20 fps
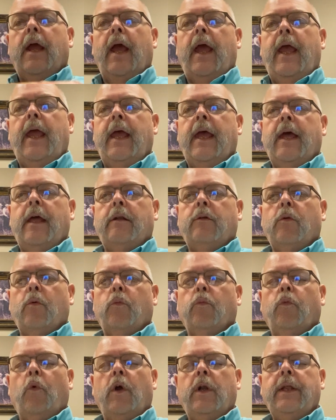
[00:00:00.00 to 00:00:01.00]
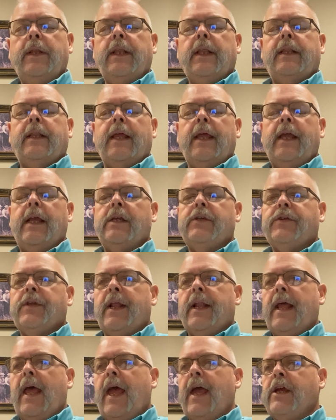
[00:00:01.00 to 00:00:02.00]
And one of the things
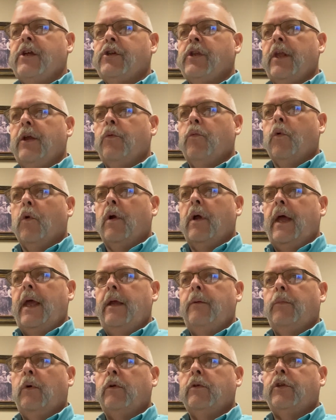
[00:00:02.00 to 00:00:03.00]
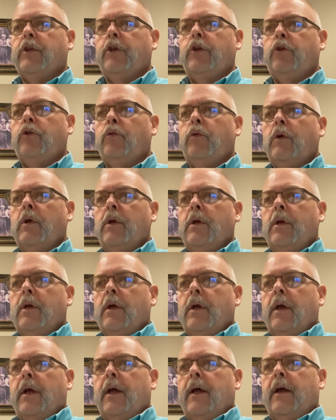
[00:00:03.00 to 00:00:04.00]
that actually were able to
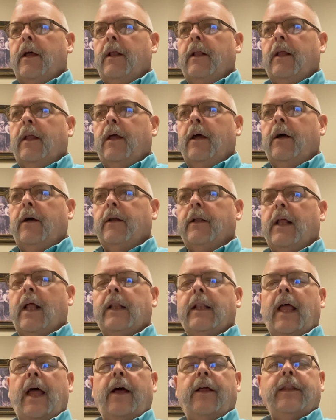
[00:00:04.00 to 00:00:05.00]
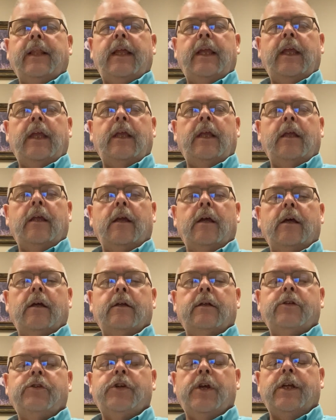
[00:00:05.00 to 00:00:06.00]
allow the
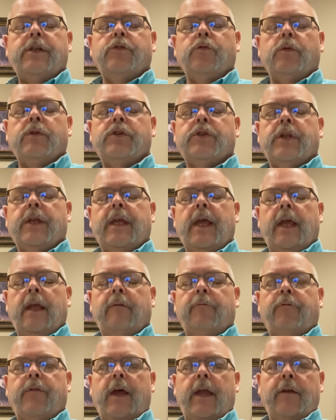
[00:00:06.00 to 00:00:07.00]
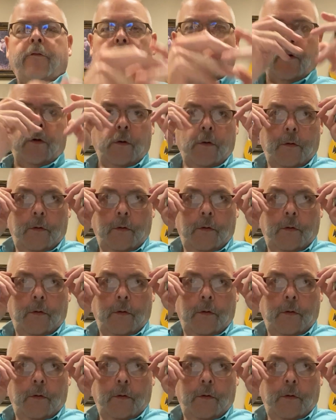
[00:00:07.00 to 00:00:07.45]
Jesuits to gain favor,